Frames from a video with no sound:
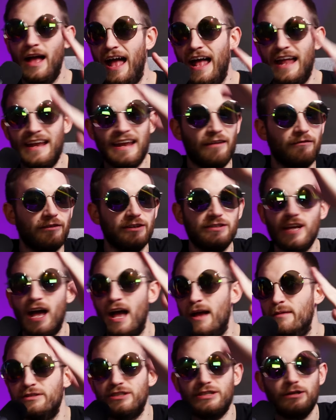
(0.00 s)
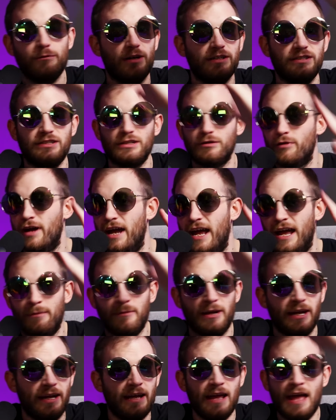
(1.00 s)
And every time she wins a
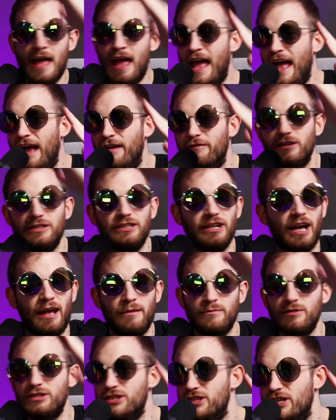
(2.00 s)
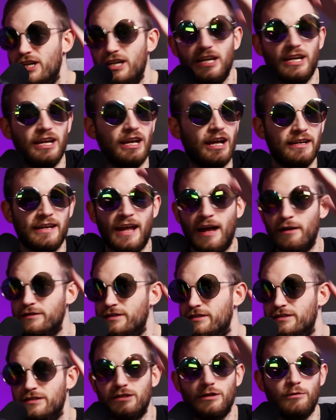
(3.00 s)
Grammy, every time she
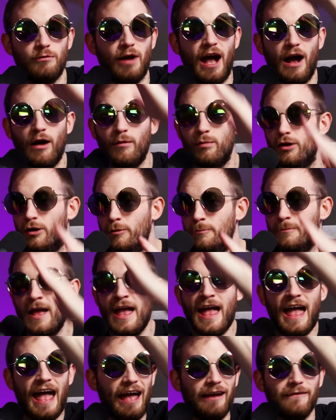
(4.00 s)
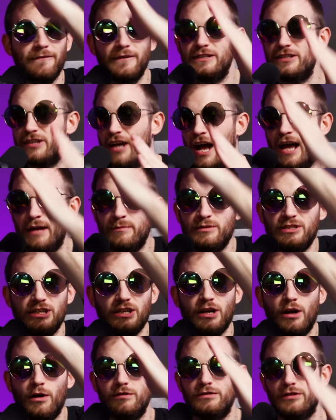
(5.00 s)
announces a new album, every time
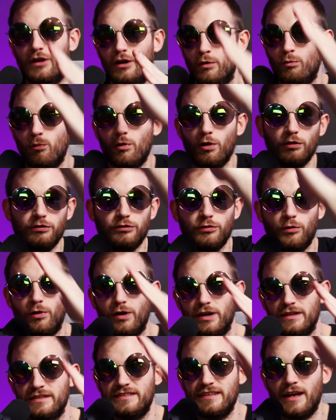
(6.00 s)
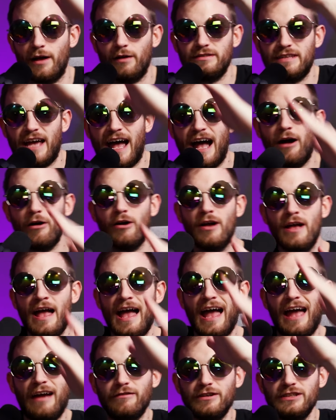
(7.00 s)
she goes on a world tour and sells out,
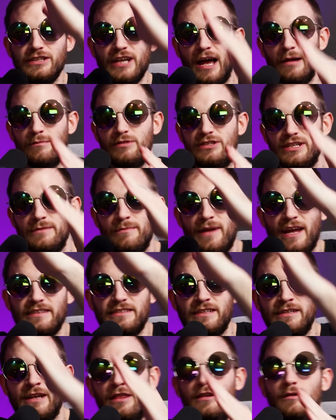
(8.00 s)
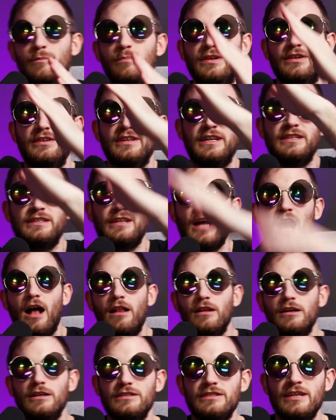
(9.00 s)
every time she makes another billion
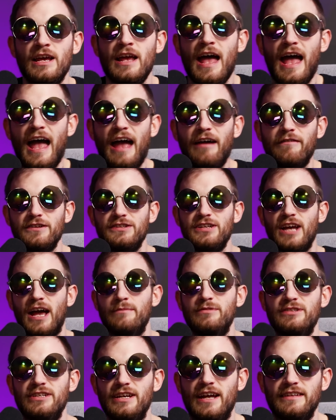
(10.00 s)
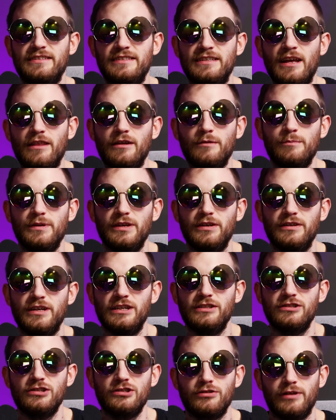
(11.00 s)
dollars, every time she gets another
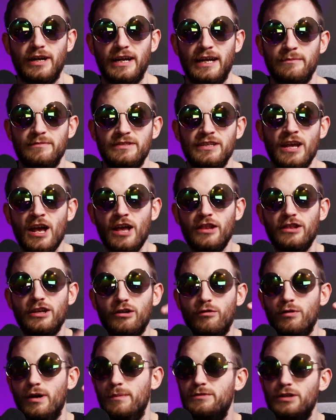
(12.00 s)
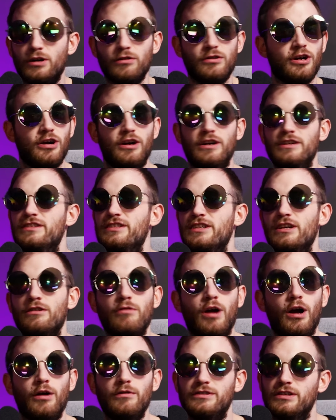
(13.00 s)
billion streams, the cryptocurrency
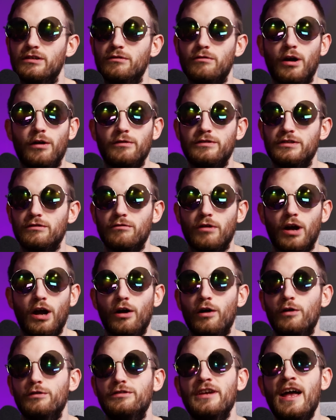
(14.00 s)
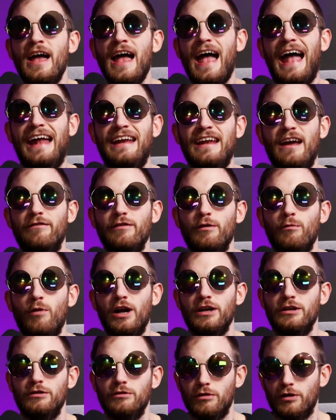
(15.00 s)
grows and grows and grows. And
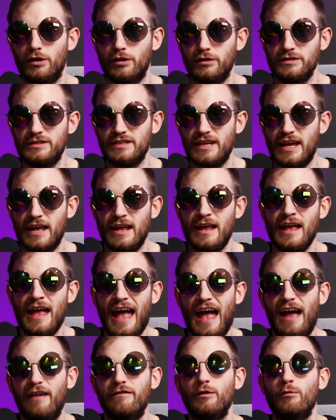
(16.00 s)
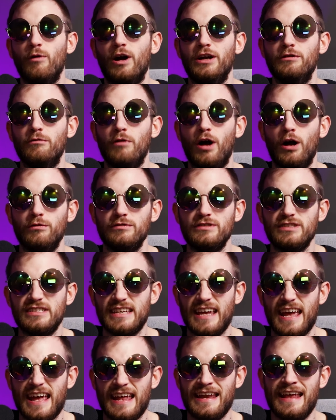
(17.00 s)
everyone who earns it, everyone who owns
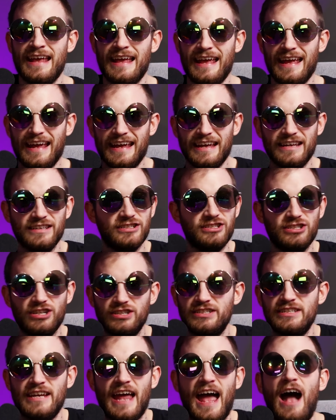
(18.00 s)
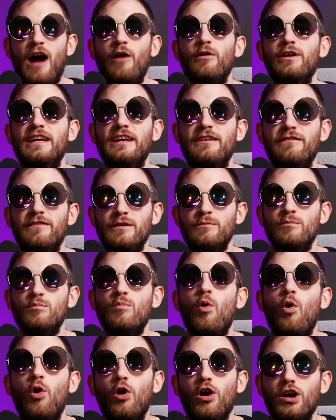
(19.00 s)
it, is just now even
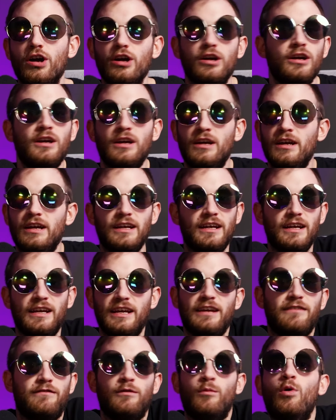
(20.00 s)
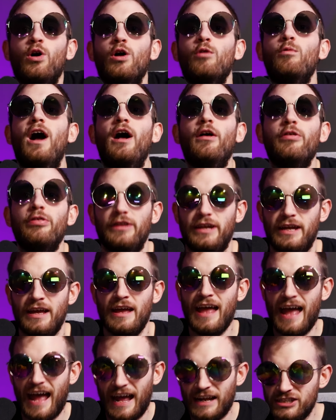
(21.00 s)
more even more wealthy.
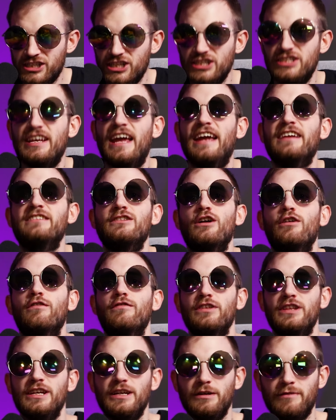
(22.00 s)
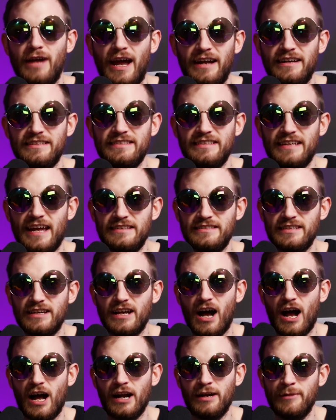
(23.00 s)
And she takes over the United States
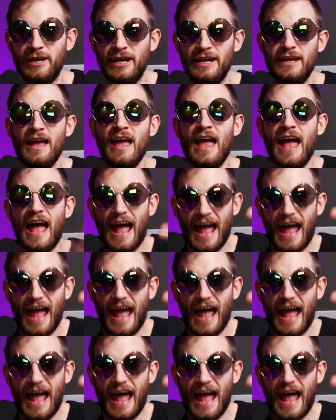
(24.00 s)
economy.